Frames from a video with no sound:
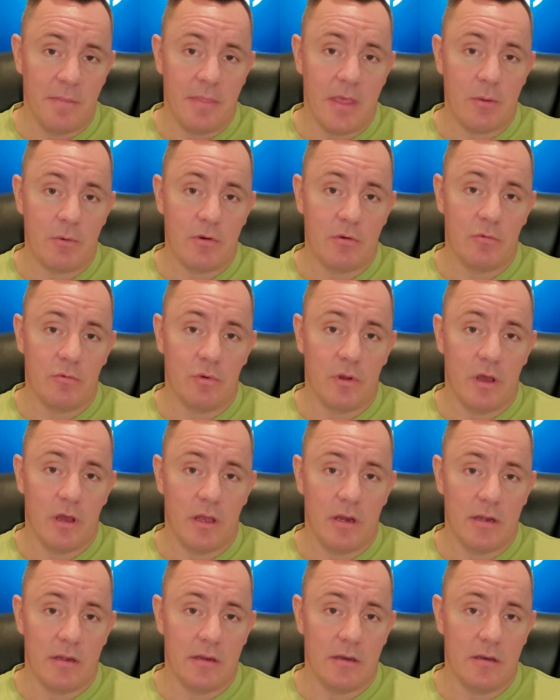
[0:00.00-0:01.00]
They would
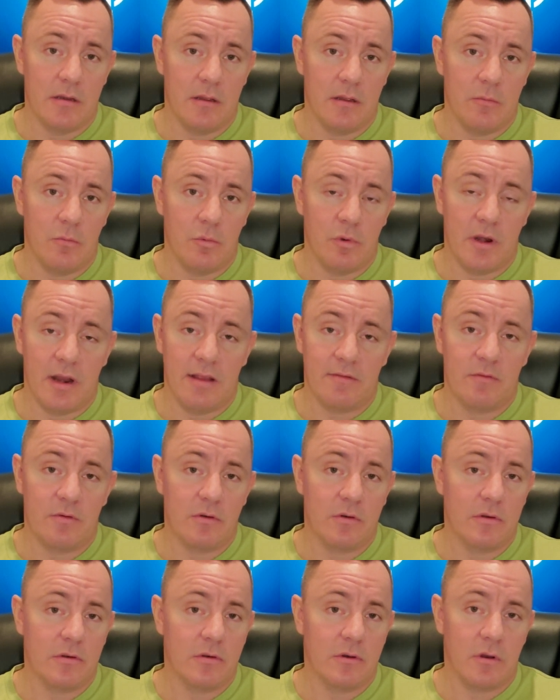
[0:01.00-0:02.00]
run
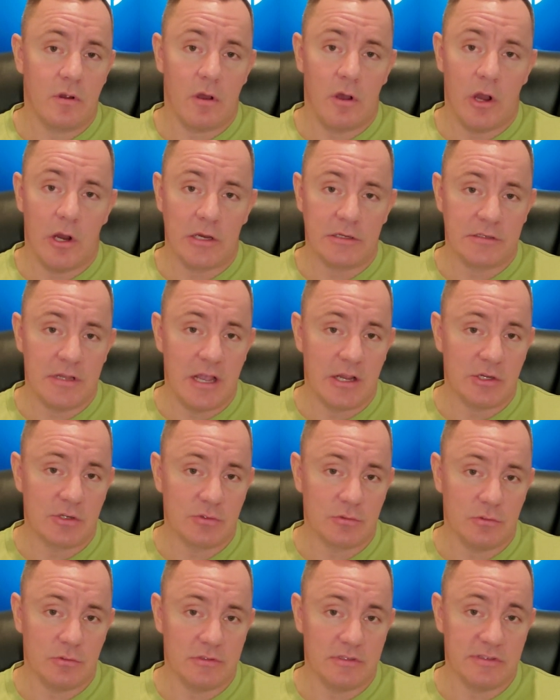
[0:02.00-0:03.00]
whatever
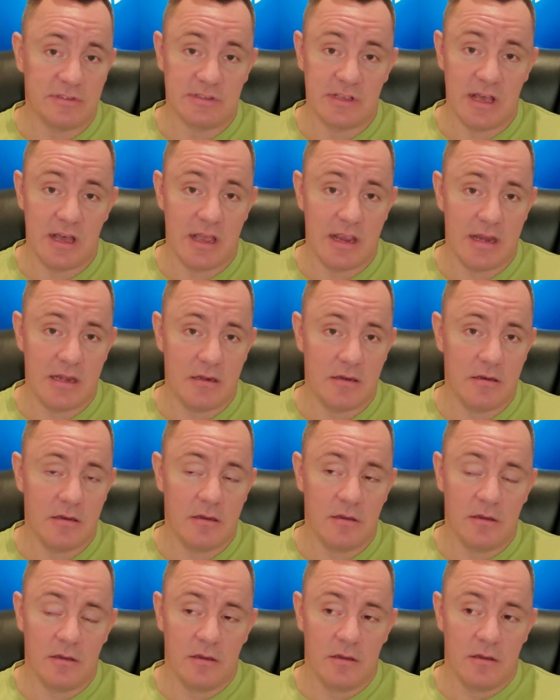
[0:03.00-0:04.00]
architectural design
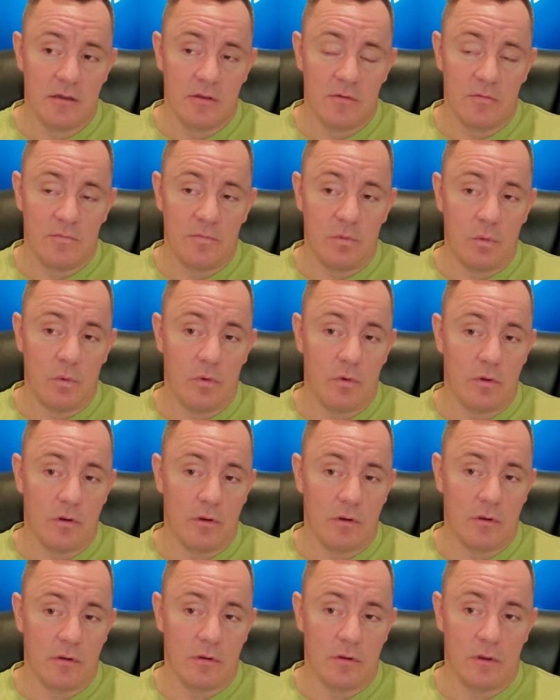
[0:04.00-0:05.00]

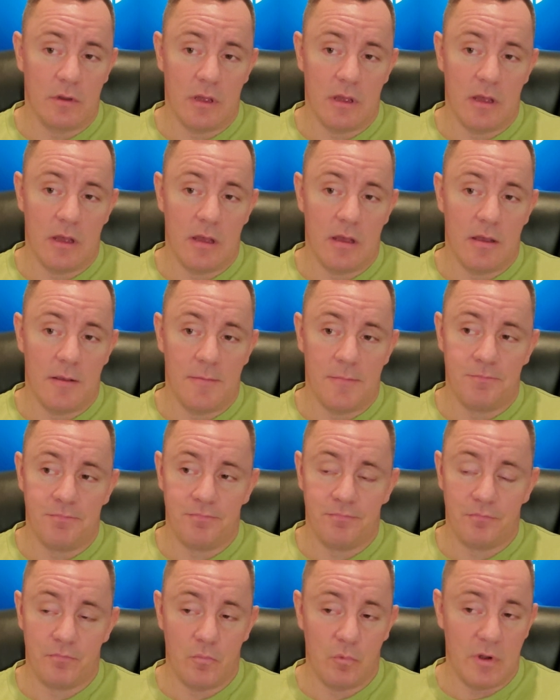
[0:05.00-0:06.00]
for
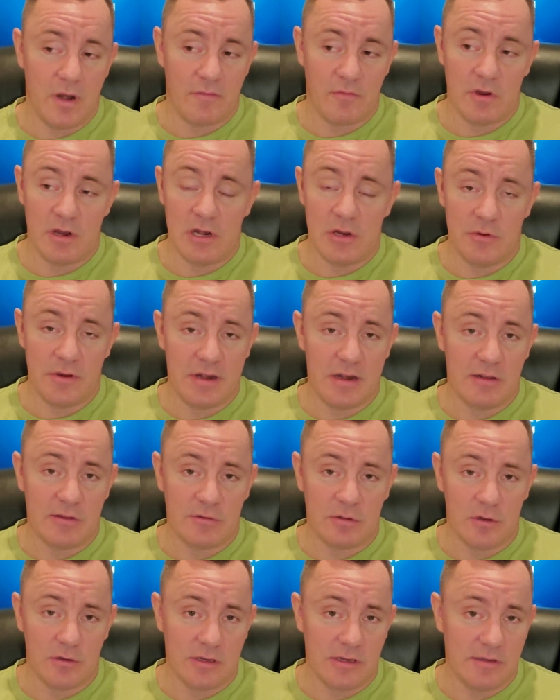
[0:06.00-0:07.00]
whatever integrated
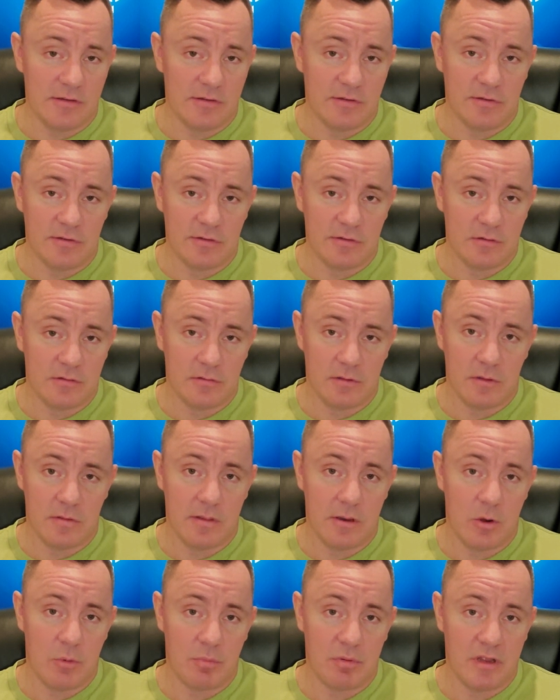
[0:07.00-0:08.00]
circuits that
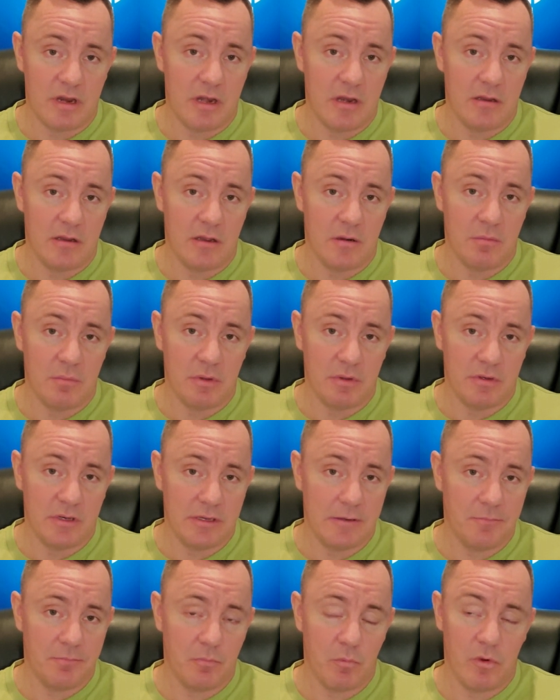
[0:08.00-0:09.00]
they were planning on
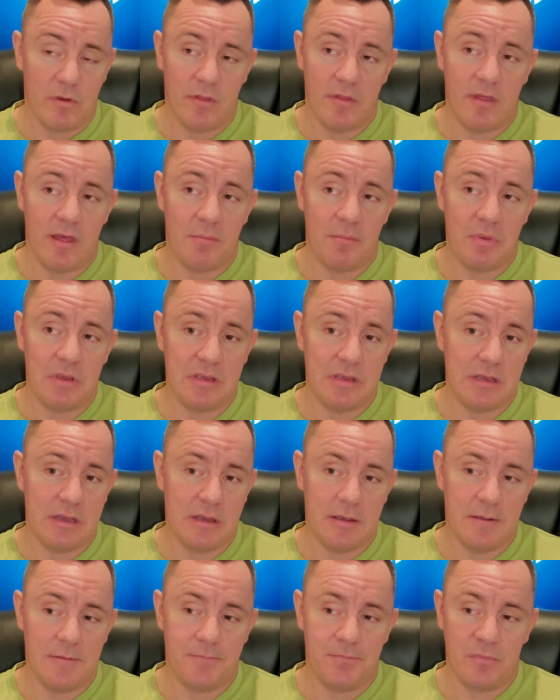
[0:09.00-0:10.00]
building, whether that be
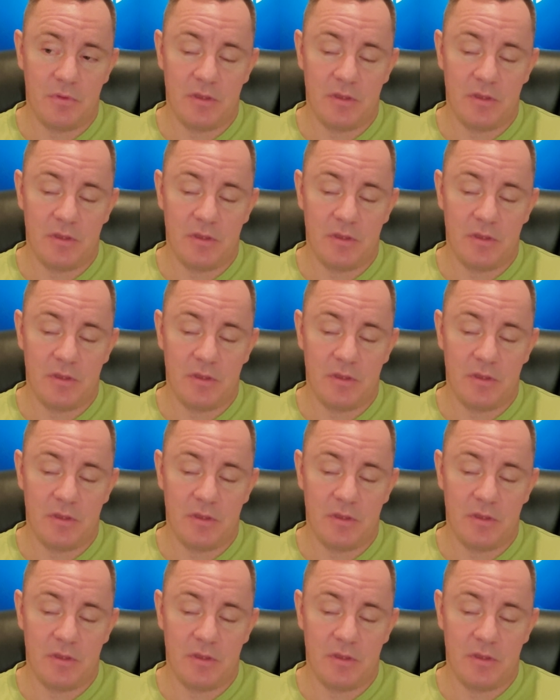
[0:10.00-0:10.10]
a